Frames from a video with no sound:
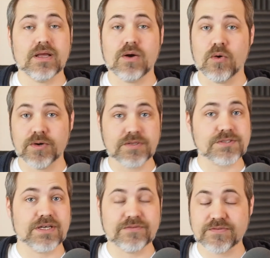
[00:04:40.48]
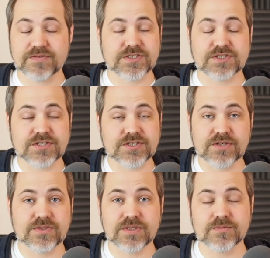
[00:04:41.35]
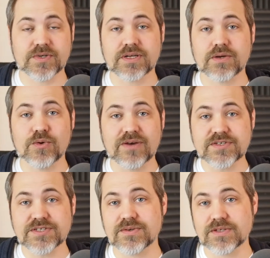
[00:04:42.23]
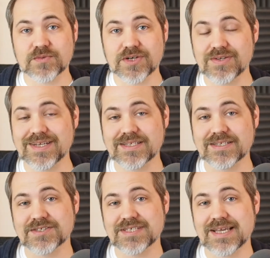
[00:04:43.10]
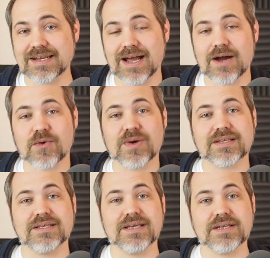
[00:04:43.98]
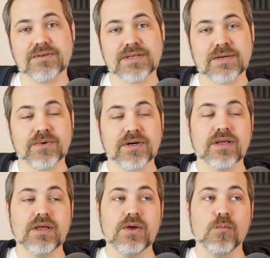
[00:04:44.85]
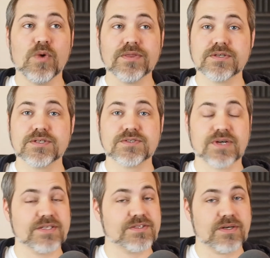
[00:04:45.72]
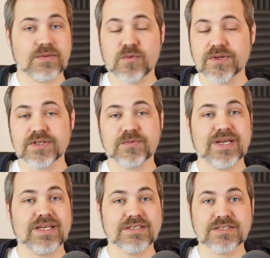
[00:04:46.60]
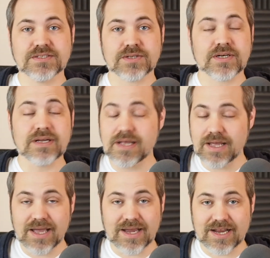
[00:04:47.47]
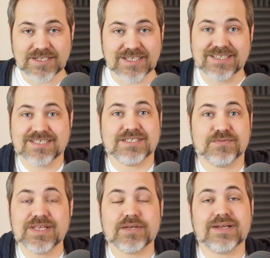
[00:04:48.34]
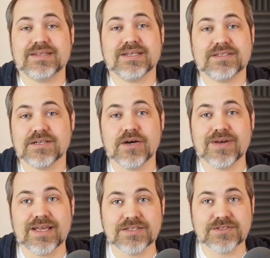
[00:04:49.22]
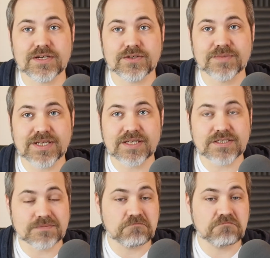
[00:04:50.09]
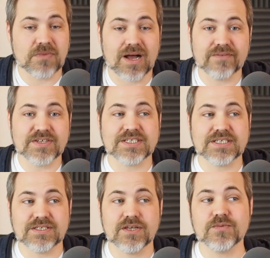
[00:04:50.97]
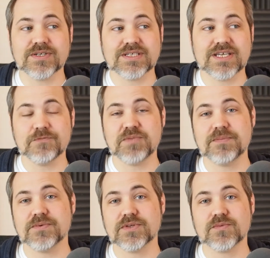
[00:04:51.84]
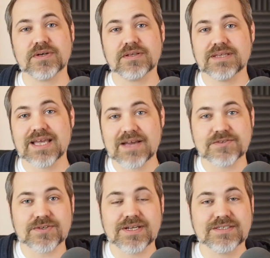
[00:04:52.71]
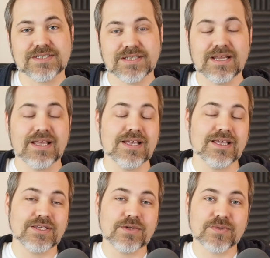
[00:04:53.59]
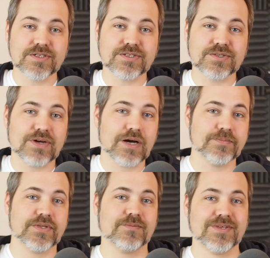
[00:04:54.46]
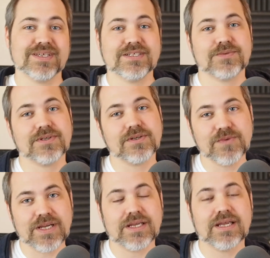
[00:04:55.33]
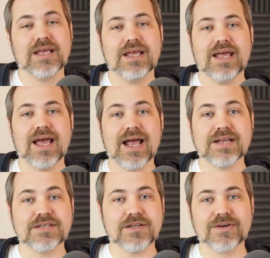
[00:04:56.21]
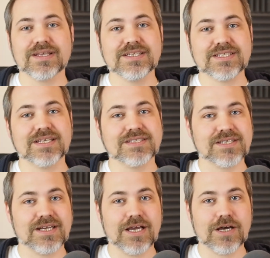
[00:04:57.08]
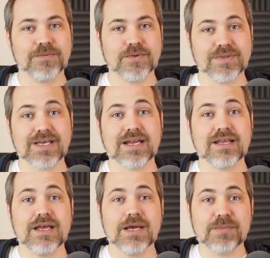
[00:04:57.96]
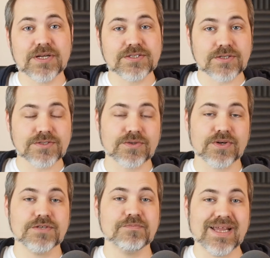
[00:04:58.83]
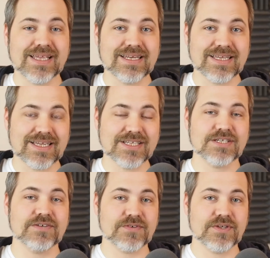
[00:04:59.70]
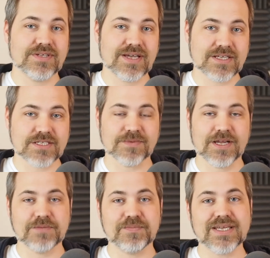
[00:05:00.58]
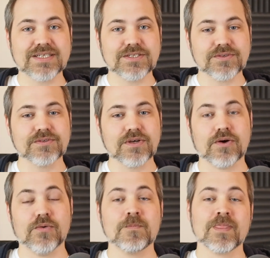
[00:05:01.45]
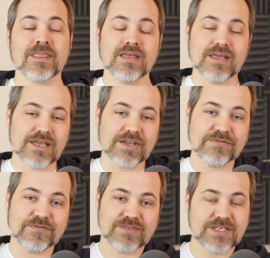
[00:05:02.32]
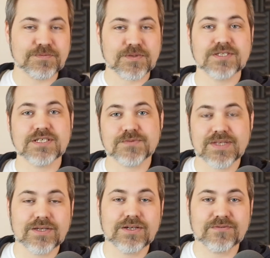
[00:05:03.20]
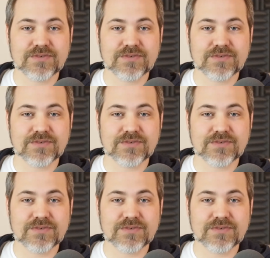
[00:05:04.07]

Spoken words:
Or yourself, if it's just you doing the work. Whoever's doing the work, you need to understand how quickly they do that work, what their strengths are, what their weaknesses are. And actually, this is a really great thing to know in general because obviously you want to give people the work that they have strengths in. You want to help them with things where they're weak. And knowing these things is going to help you with that, but but it's also going to make it easier for you to estimate, because you'll know if this person is really good at